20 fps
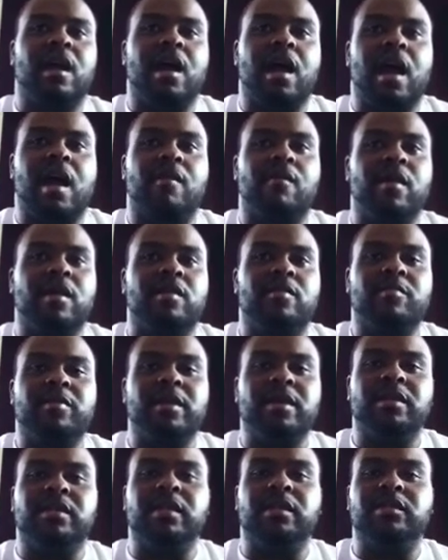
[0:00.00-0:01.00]
I'd rather
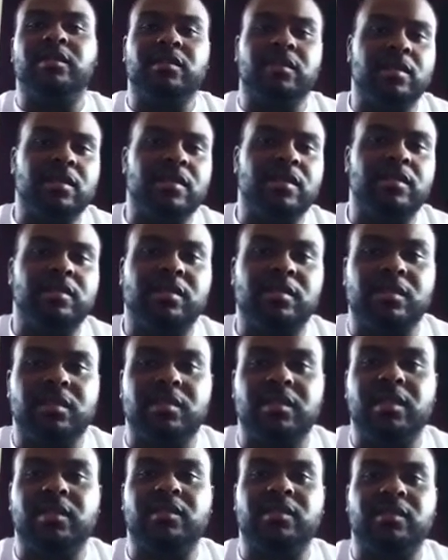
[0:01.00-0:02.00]
be addicted to this than
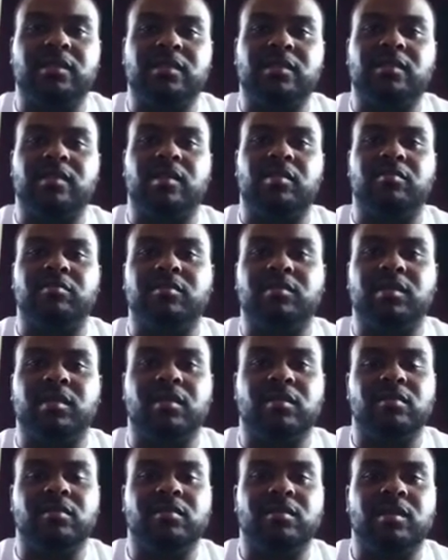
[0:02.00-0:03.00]
addicted to
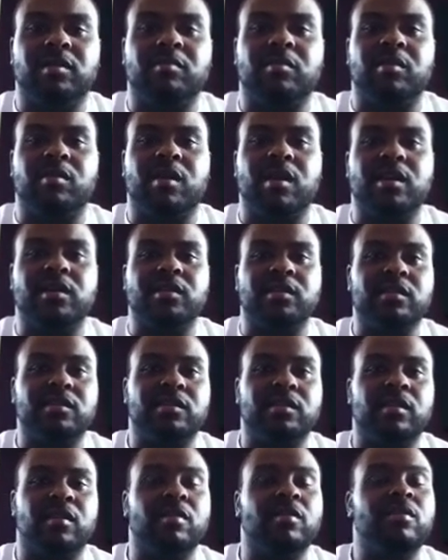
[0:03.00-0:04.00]
some, something crazy.
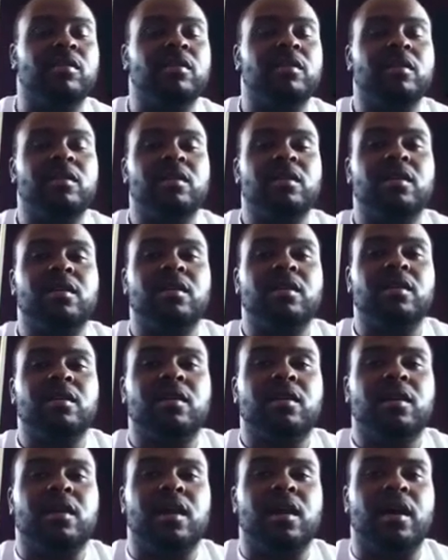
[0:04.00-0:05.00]
So,
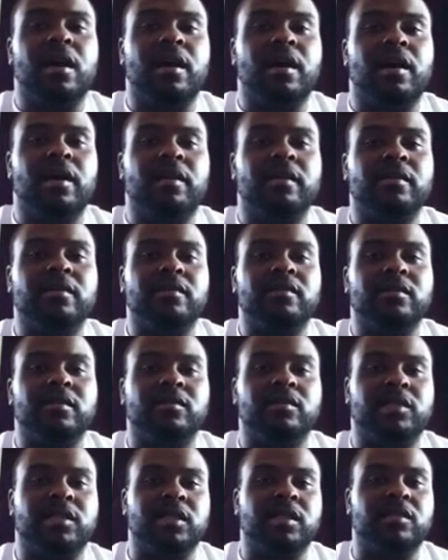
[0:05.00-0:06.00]
shout
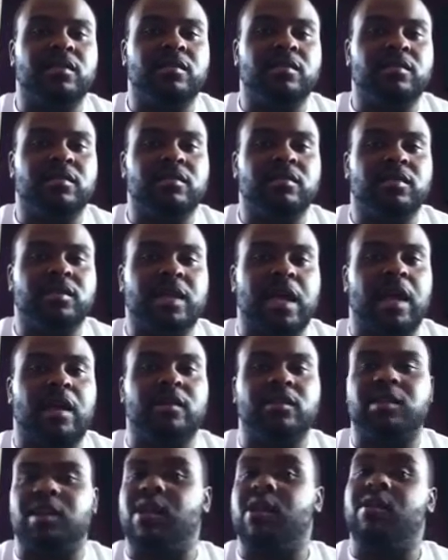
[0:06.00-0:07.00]

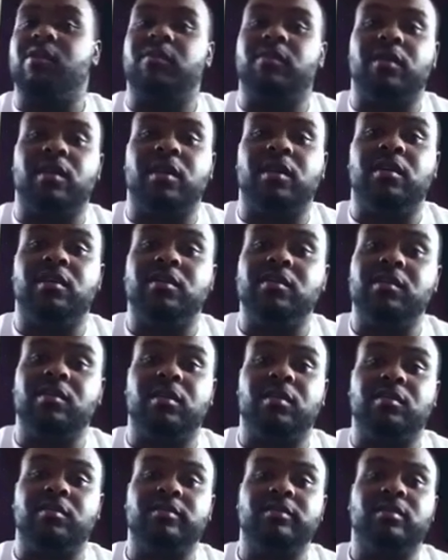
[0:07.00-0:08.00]
out to her for,
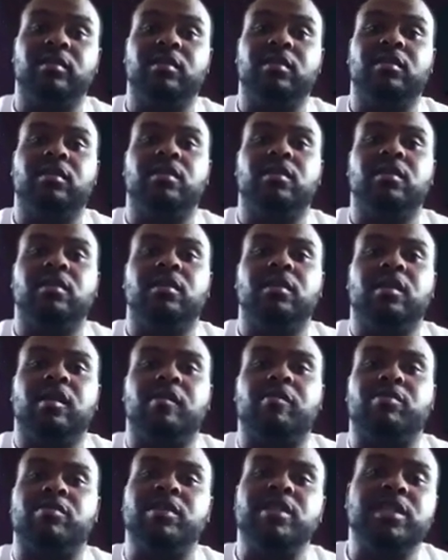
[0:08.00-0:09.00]

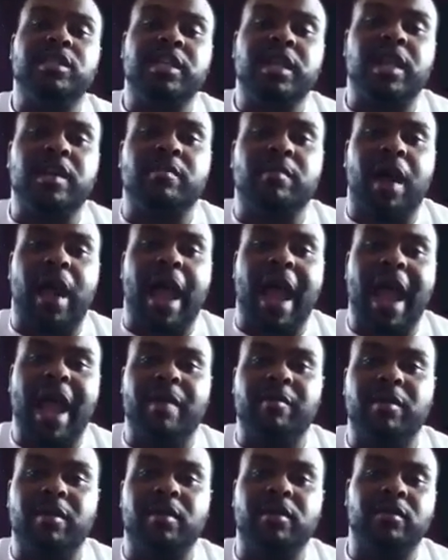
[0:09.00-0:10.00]
appreciate my
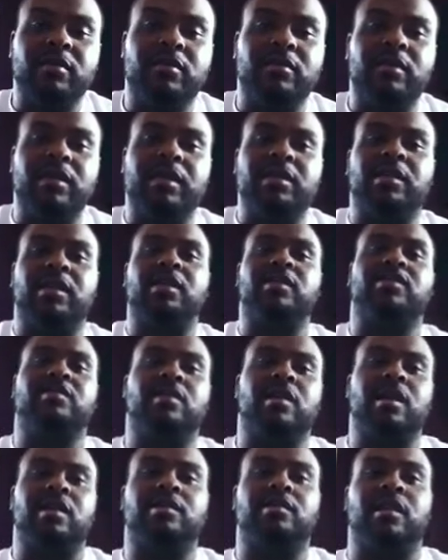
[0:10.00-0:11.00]
habit, as I
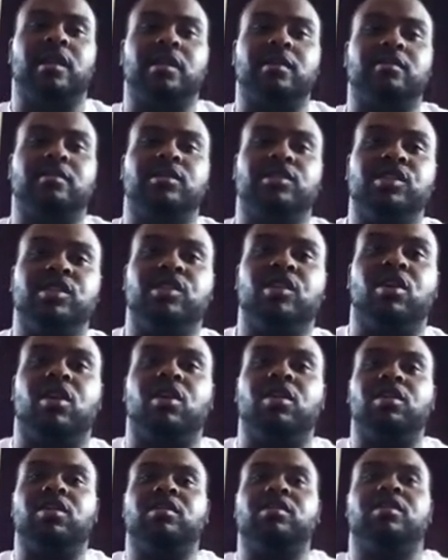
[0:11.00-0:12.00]
should
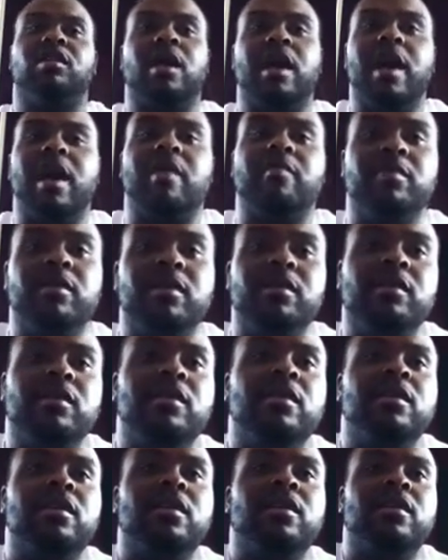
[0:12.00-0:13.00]
call it, a habit,
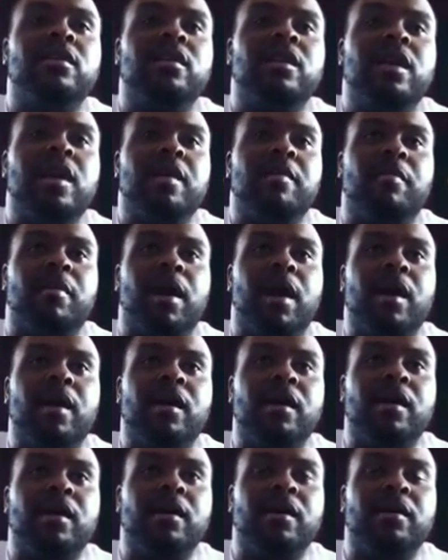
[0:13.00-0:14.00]
and my
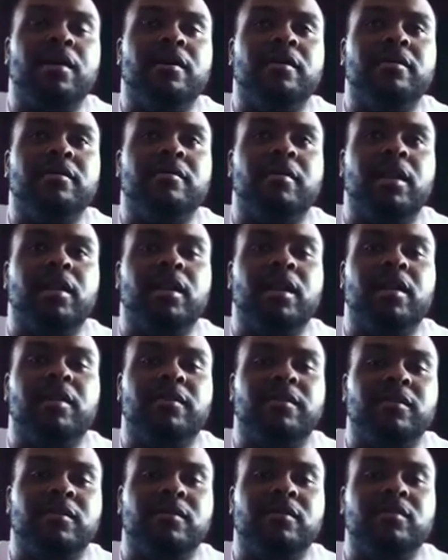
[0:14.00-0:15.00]
love
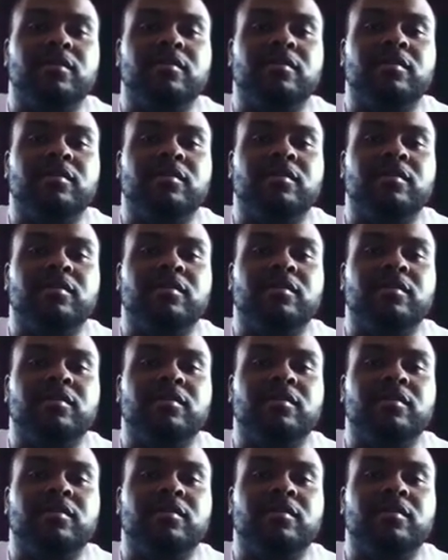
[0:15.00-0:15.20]
for,